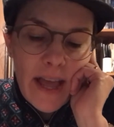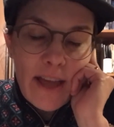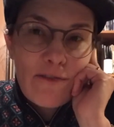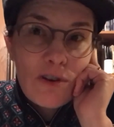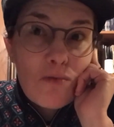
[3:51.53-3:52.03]

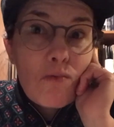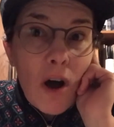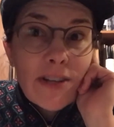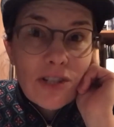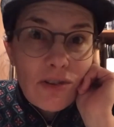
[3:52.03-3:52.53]
If you
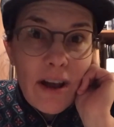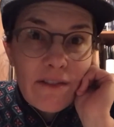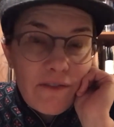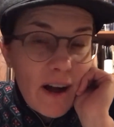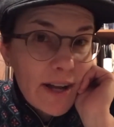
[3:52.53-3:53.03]
want to try
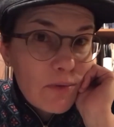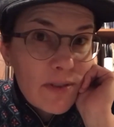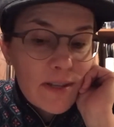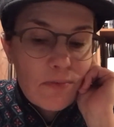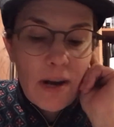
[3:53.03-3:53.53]
to find
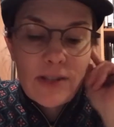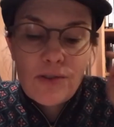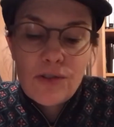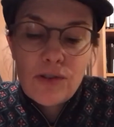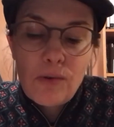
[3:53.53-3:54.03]
where these wines
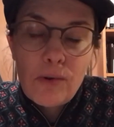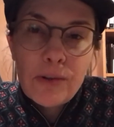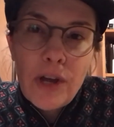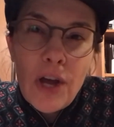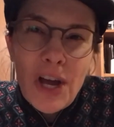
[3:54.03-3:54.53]
are sold,